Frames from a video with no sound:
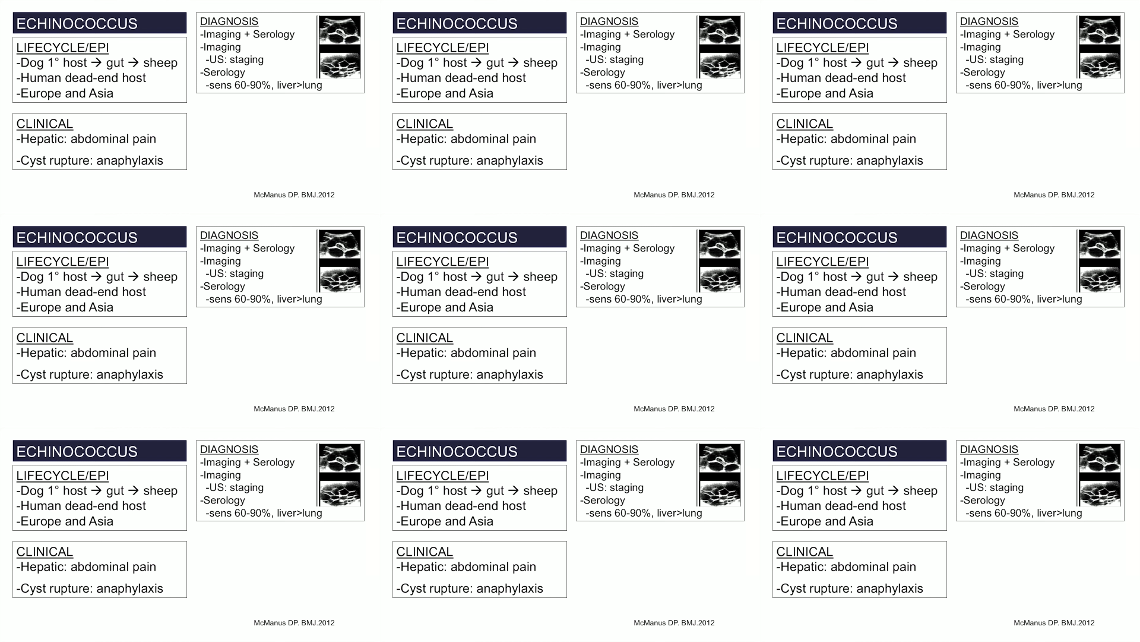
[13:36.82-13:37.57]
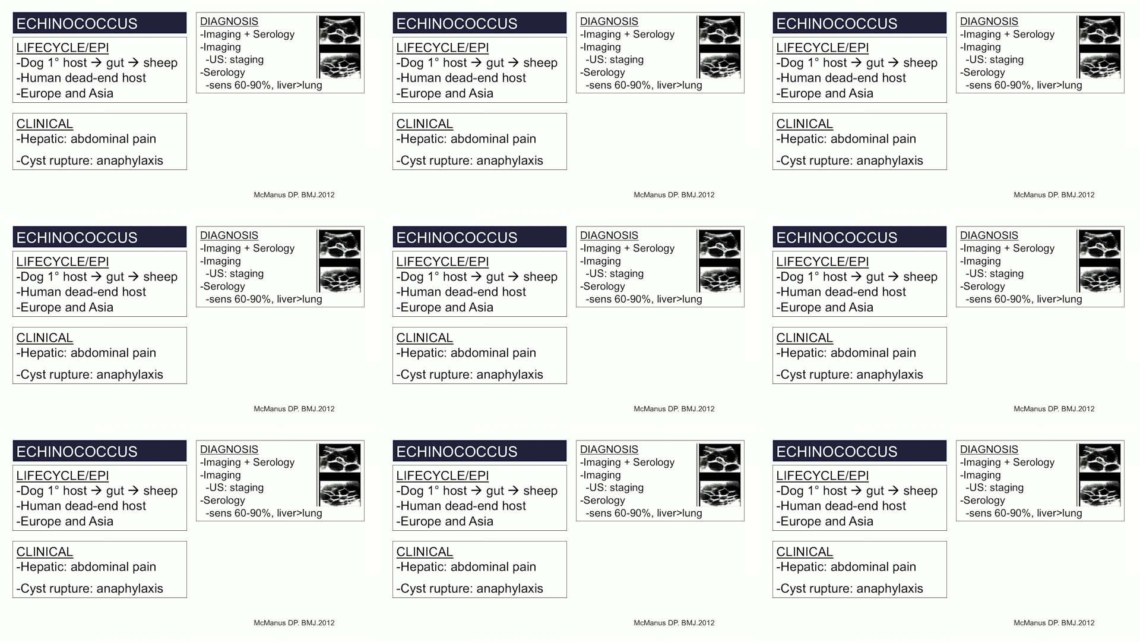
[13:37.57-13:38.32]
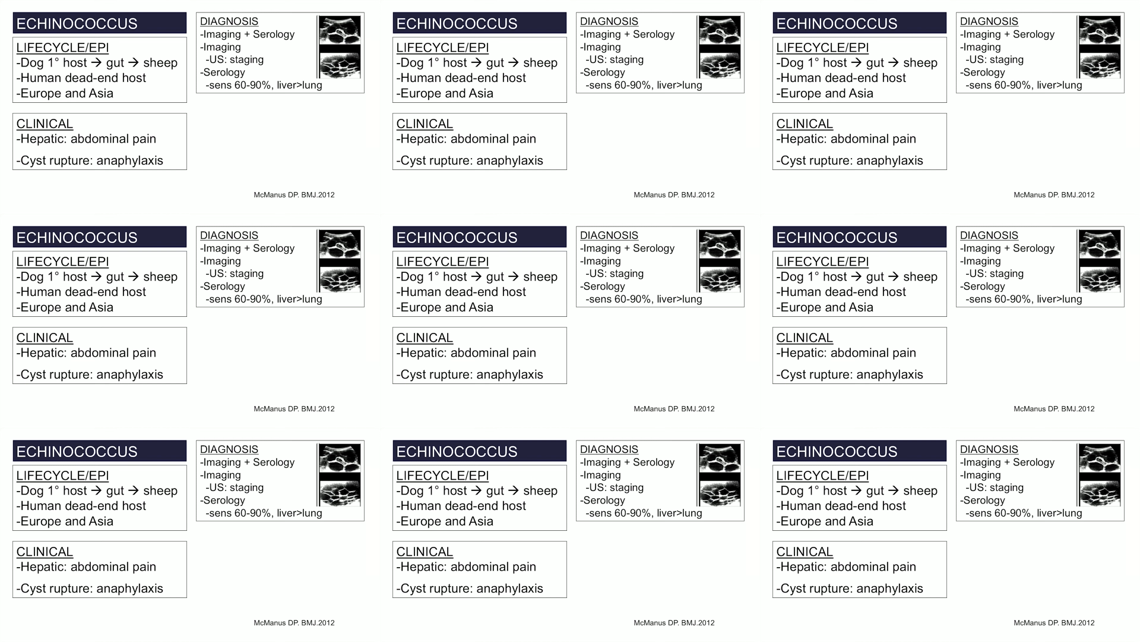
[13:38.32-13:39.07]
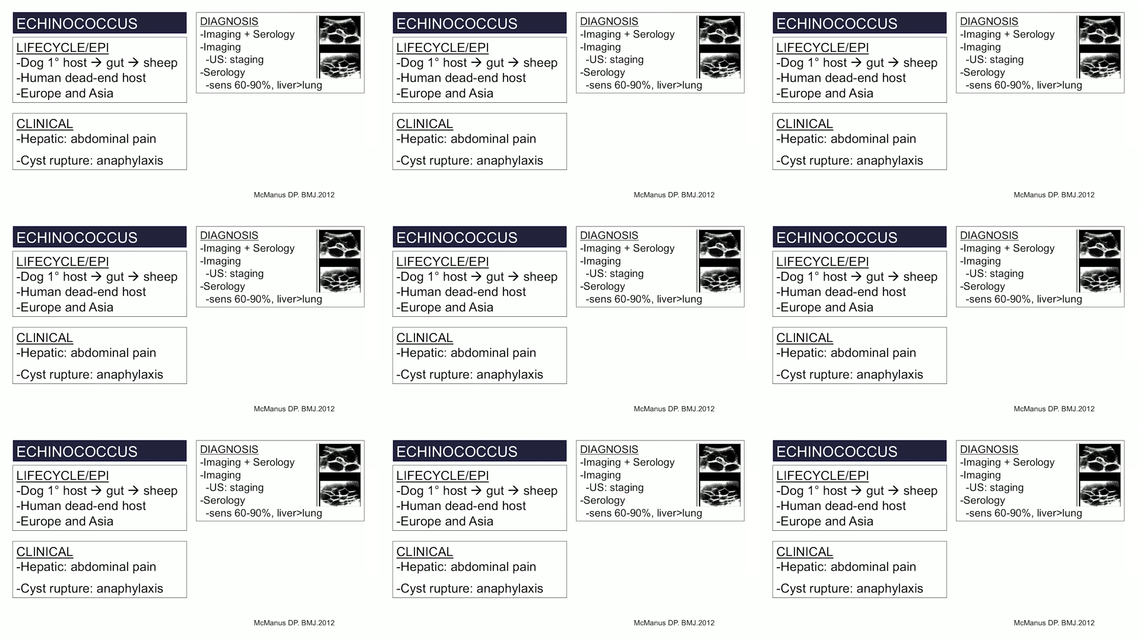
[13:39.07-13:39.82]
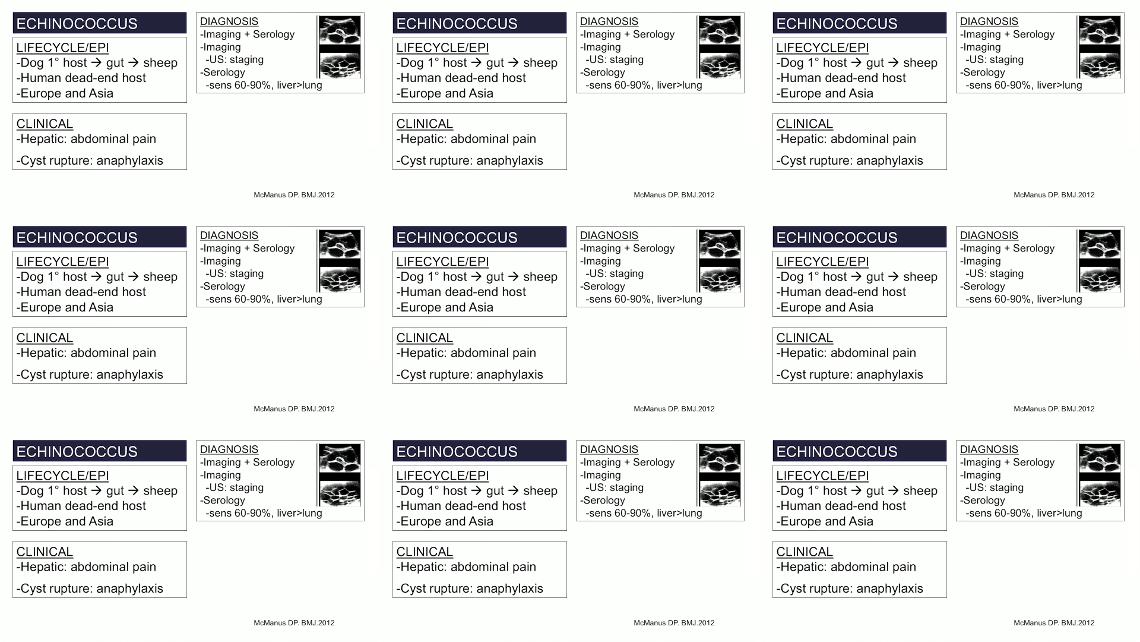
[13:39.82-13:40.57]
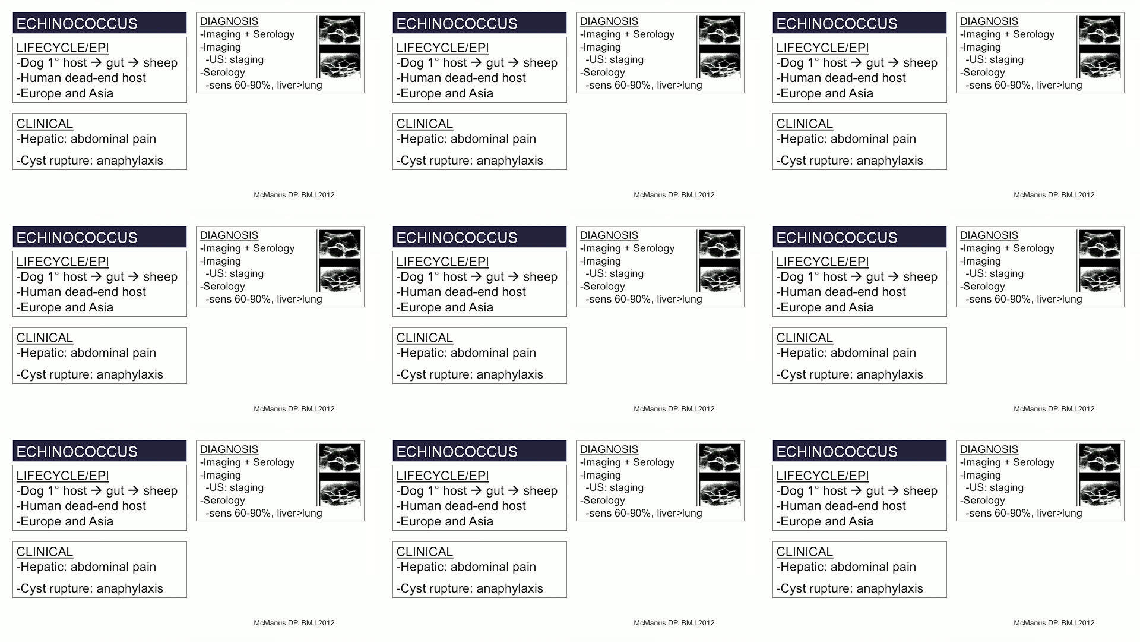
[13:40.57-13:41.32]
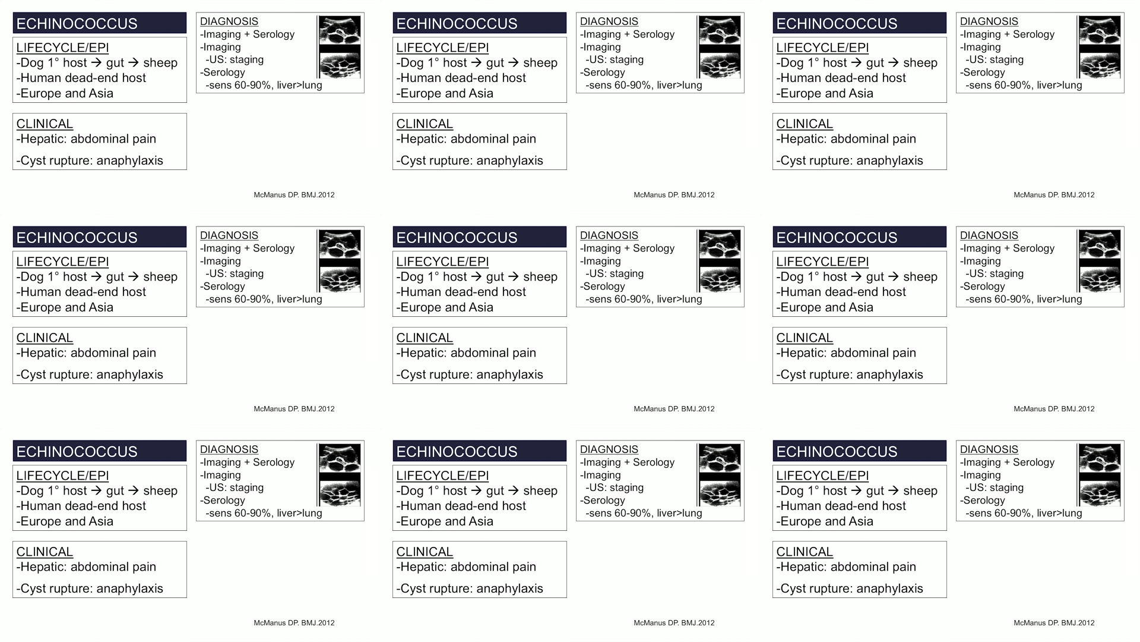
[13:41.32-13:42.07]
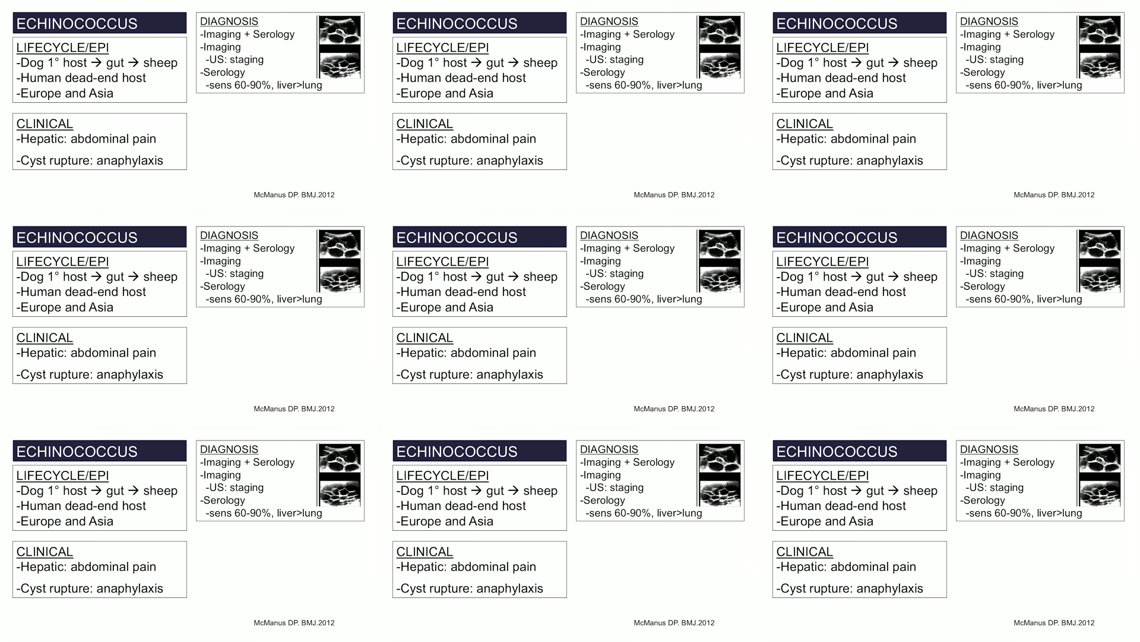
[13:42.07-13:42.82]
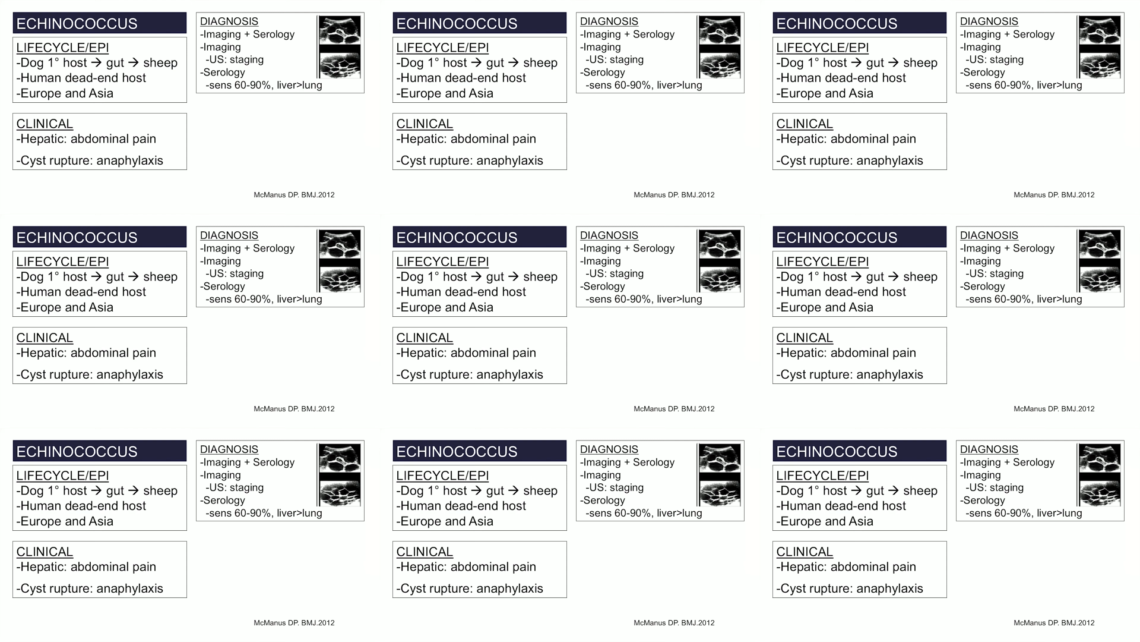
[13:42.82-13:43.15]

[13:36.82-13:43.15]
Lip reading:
(no speaker visible)